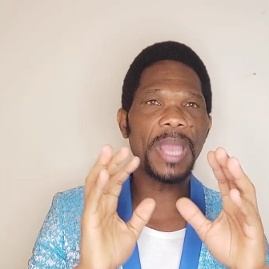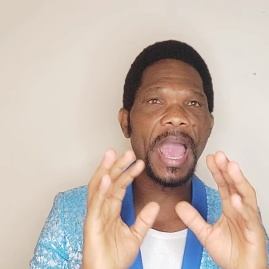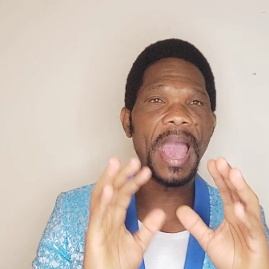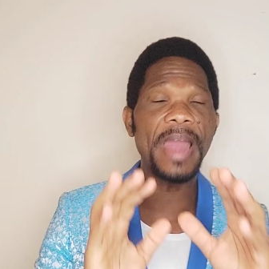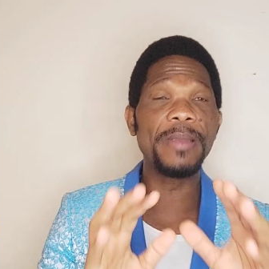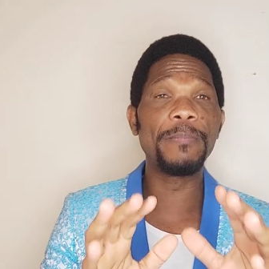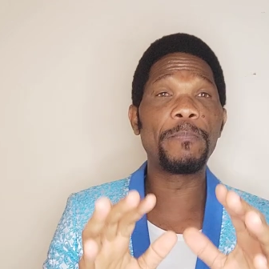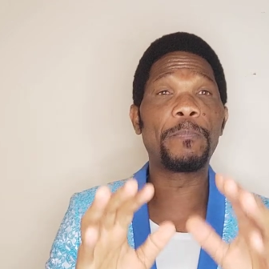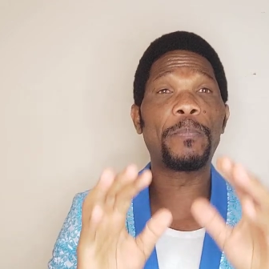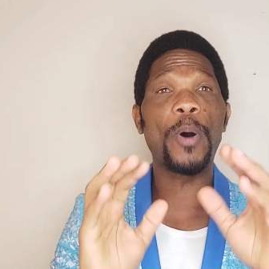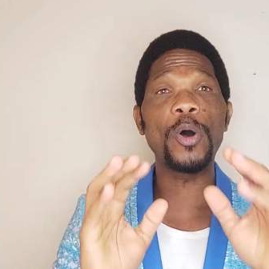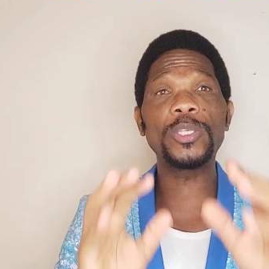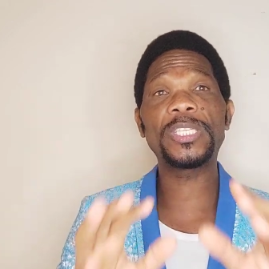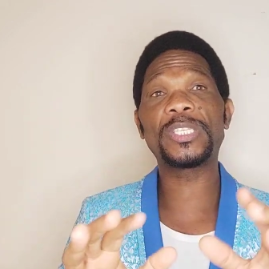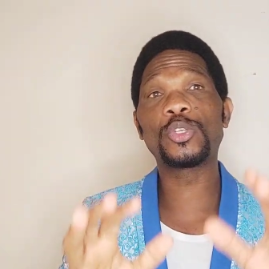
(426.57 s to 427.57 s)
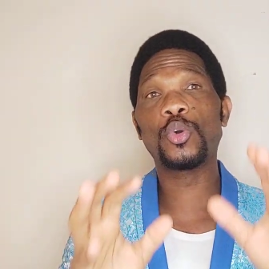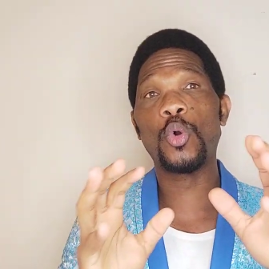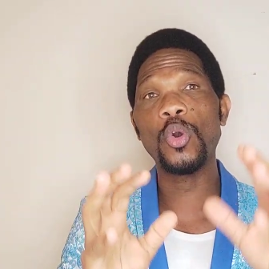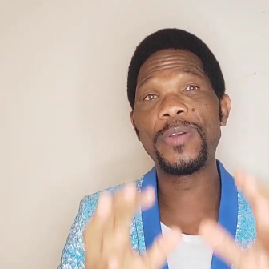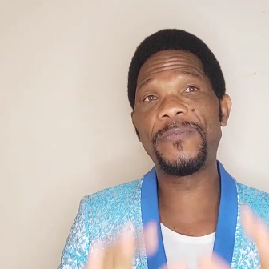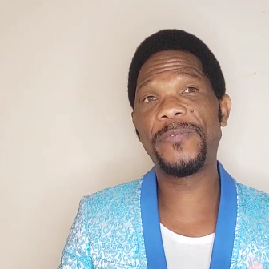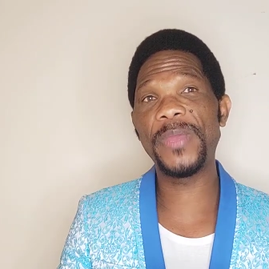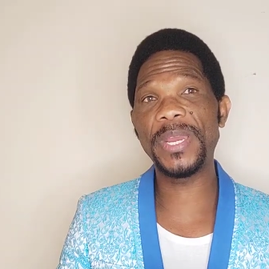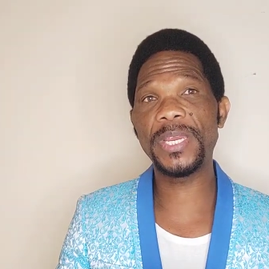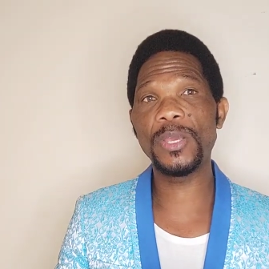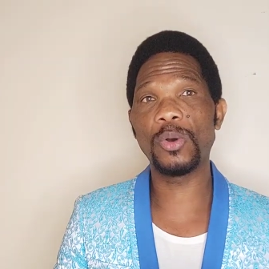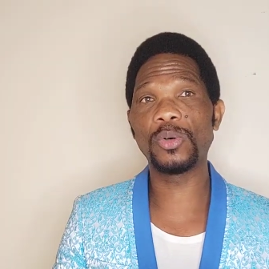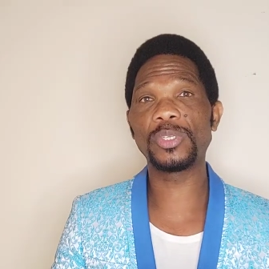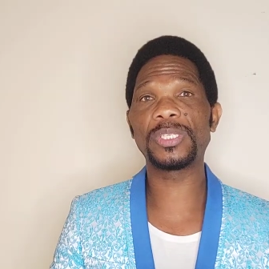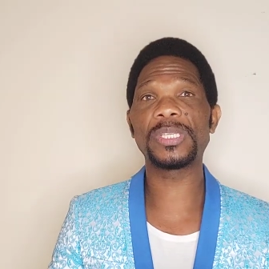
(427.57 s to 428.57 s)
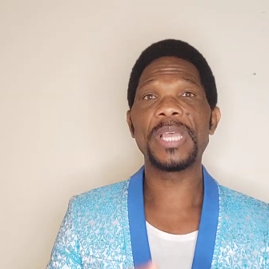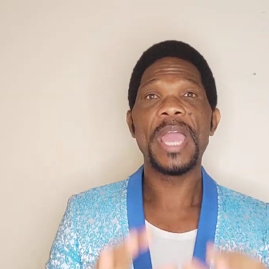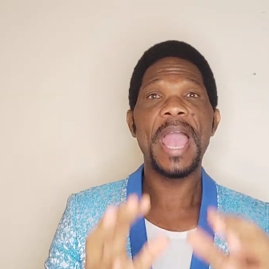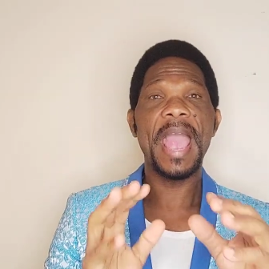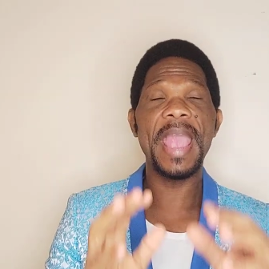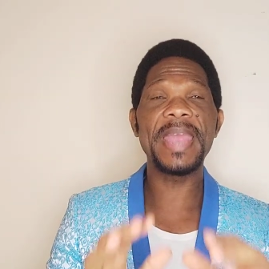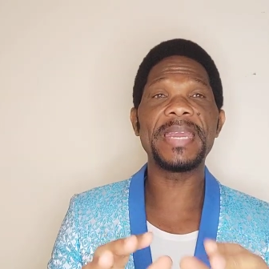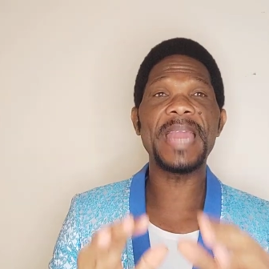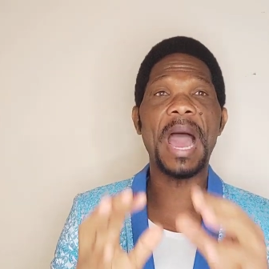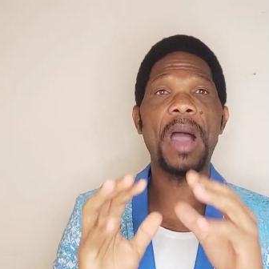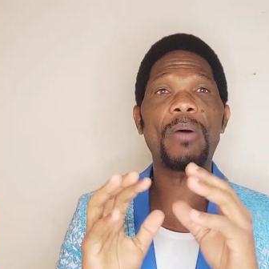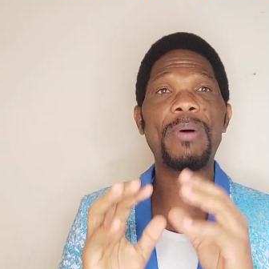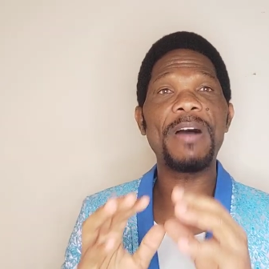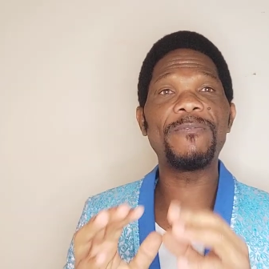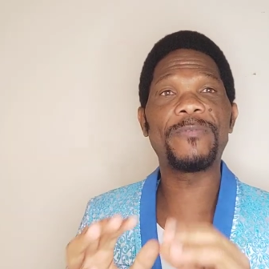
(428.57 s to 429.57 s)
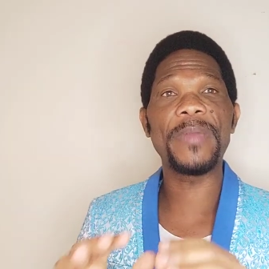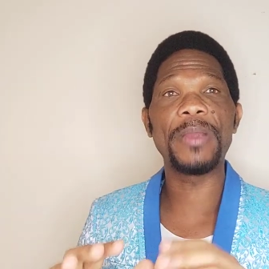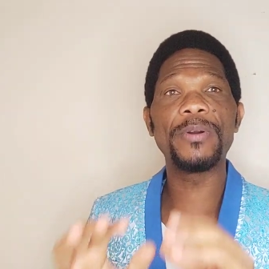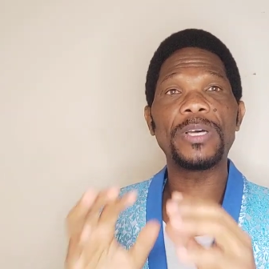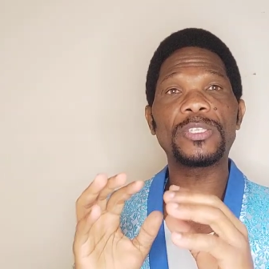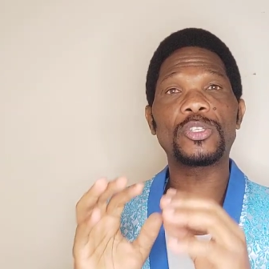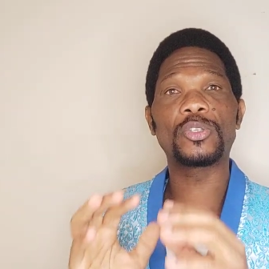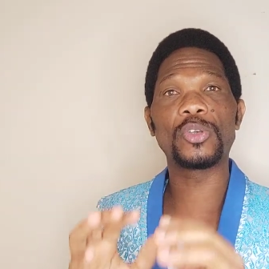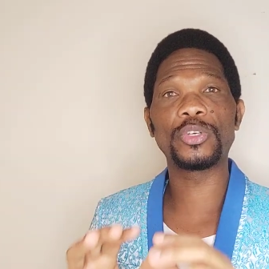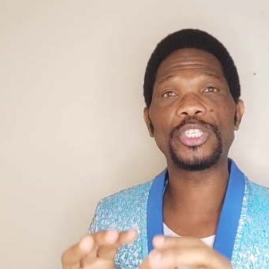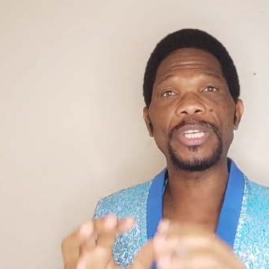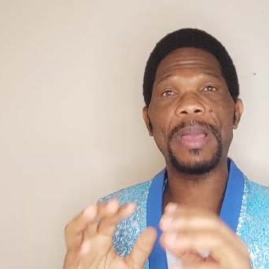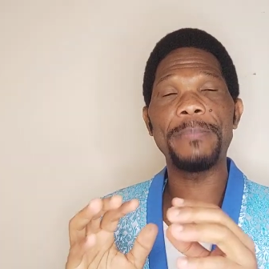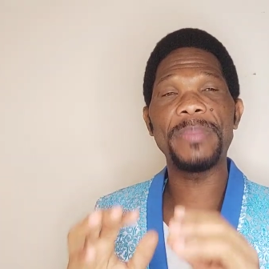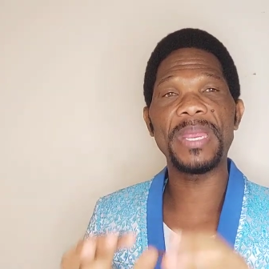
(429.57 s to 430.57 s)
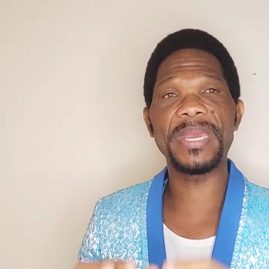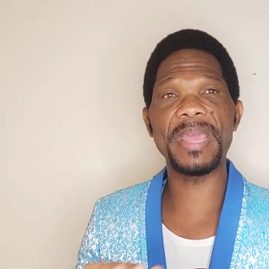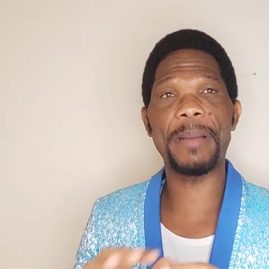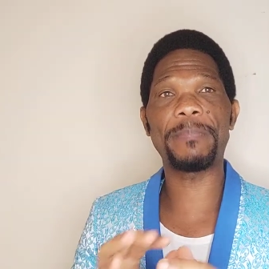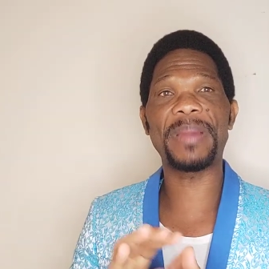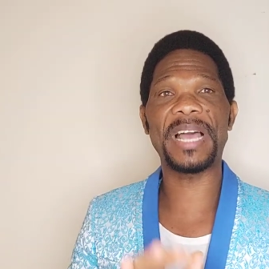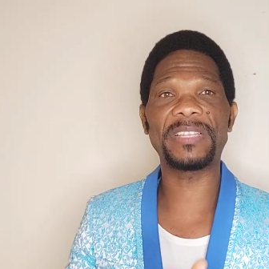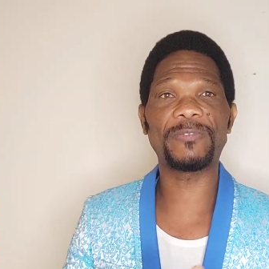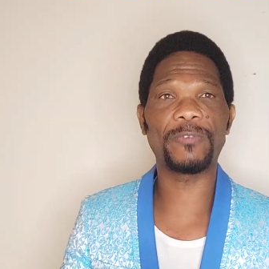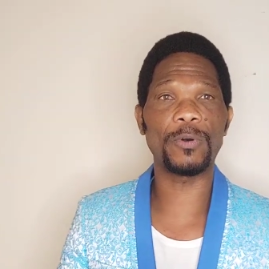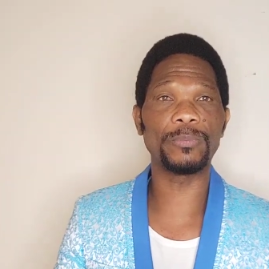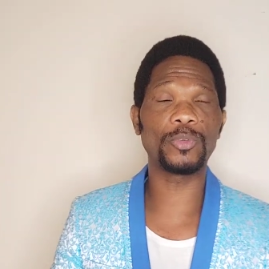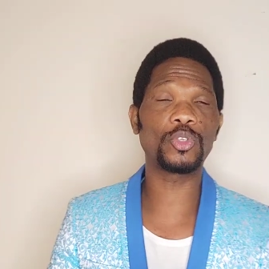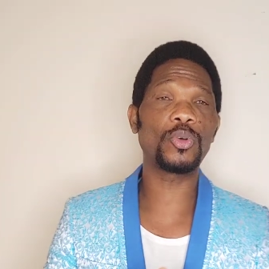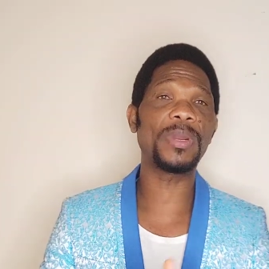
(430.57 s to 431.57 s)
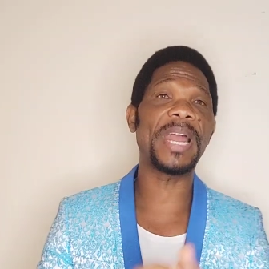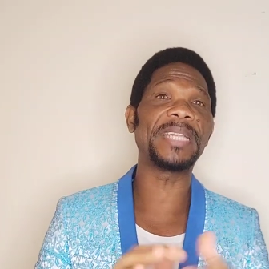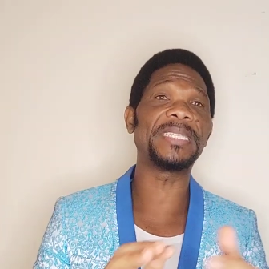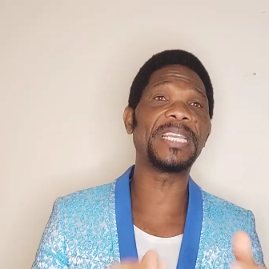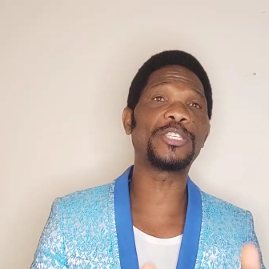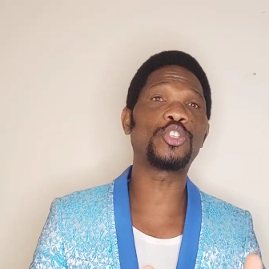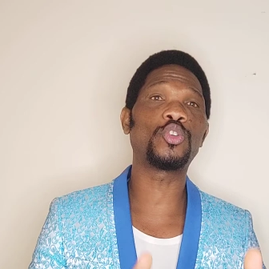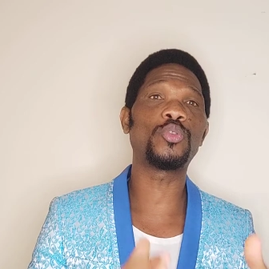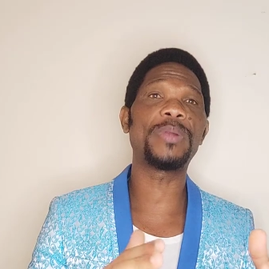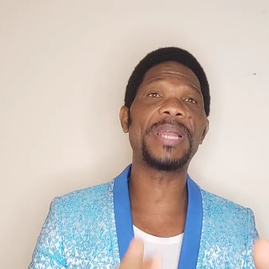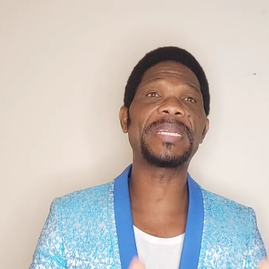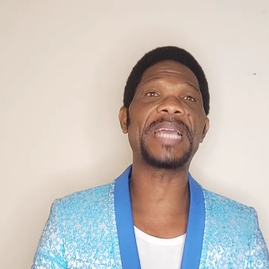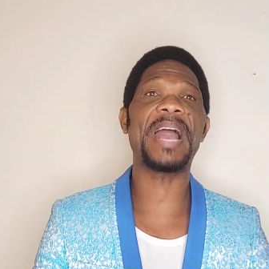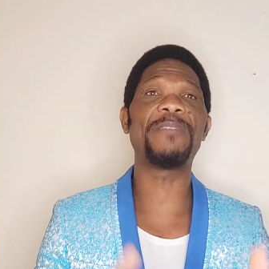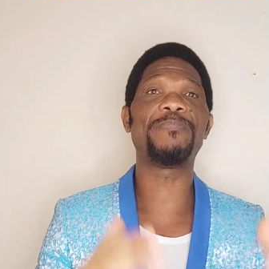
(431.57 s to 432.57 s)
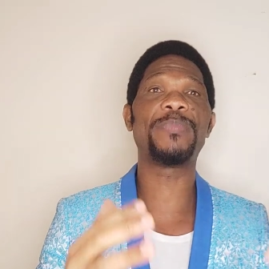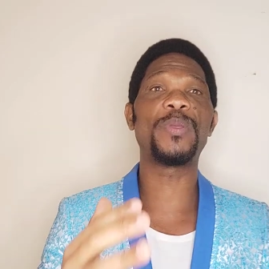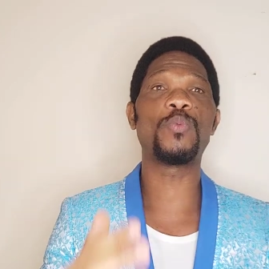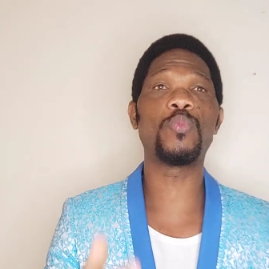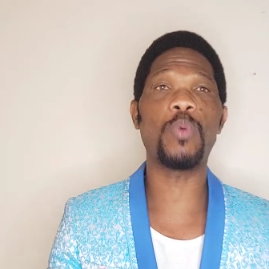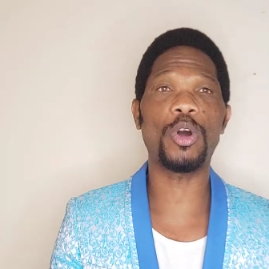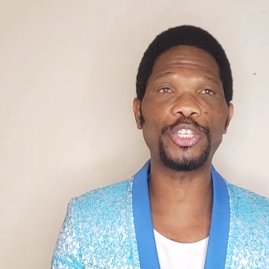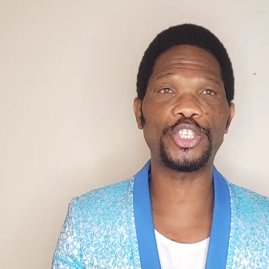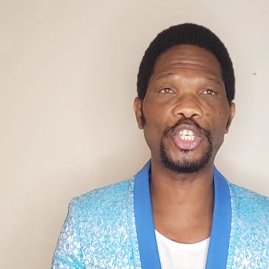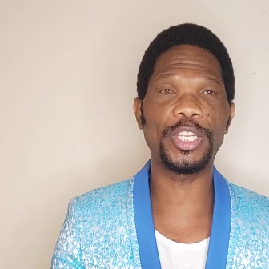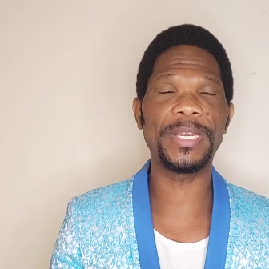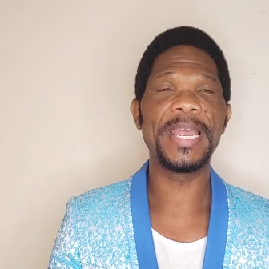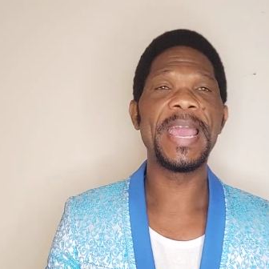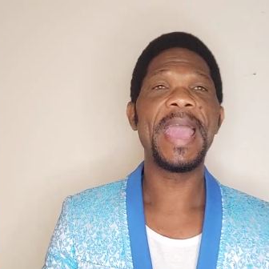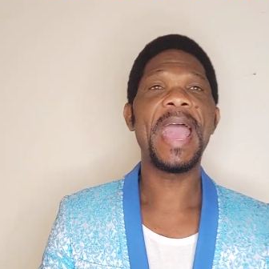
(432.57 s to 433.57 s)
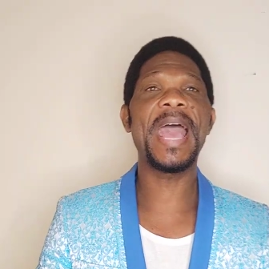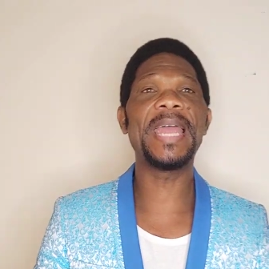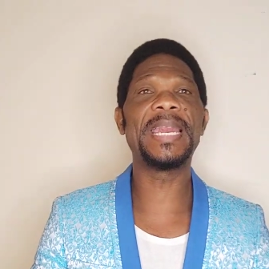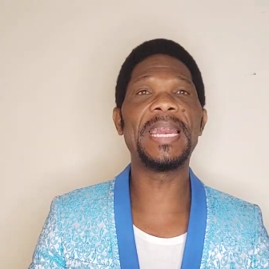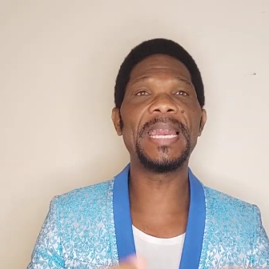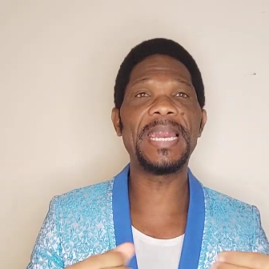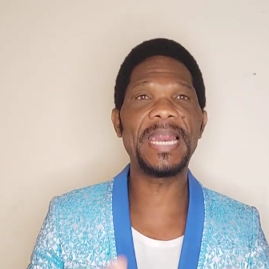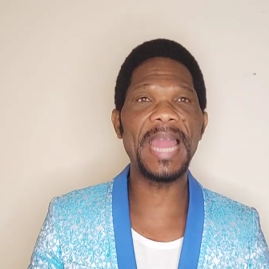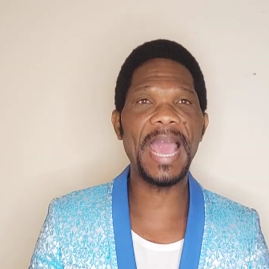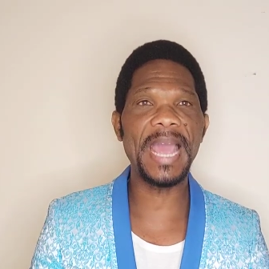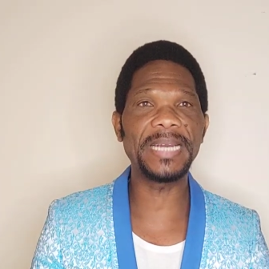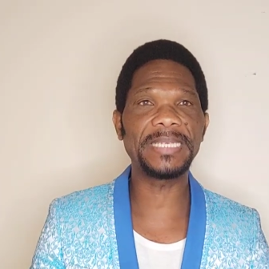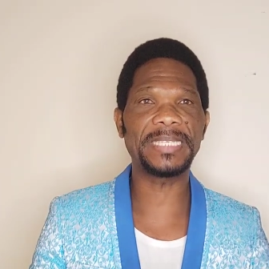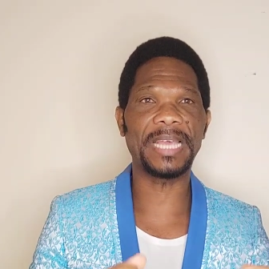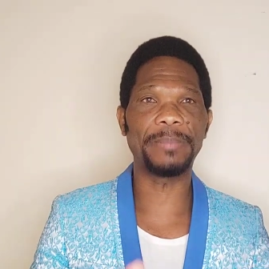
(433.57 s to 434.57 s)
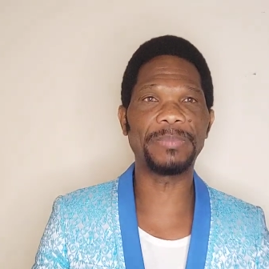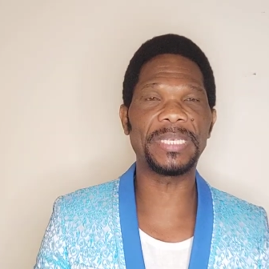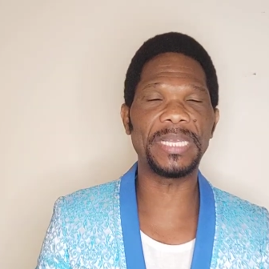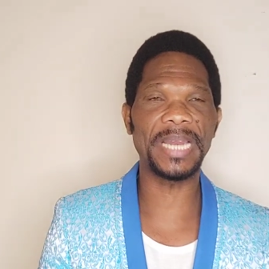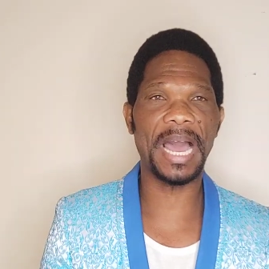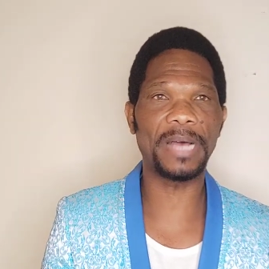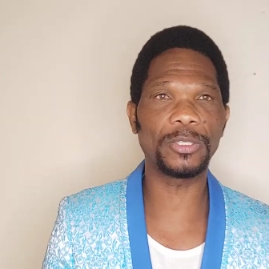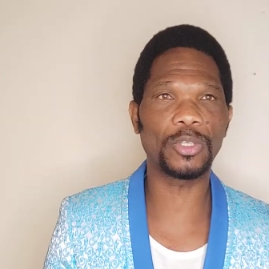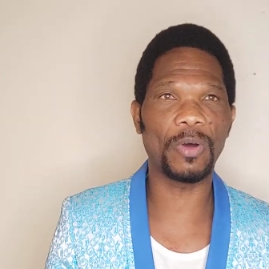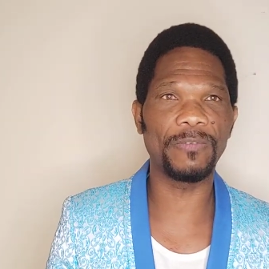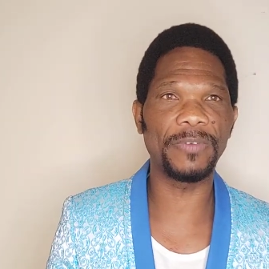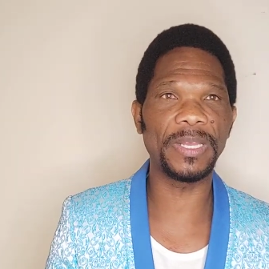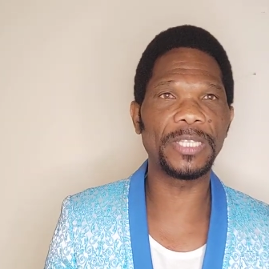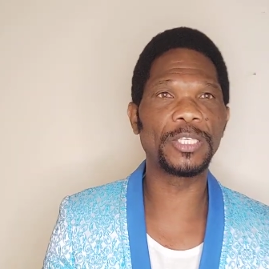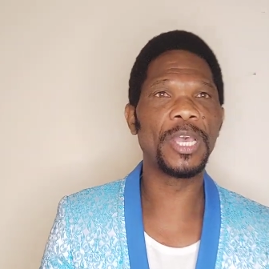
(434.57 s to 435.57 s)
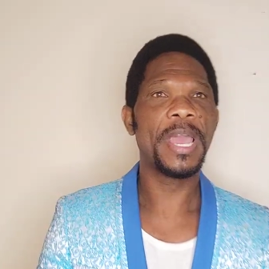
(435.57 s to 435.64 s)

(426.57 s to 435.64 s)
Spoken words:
and post good videos in our various social media platforms so that the children can be watching and learn something out of it.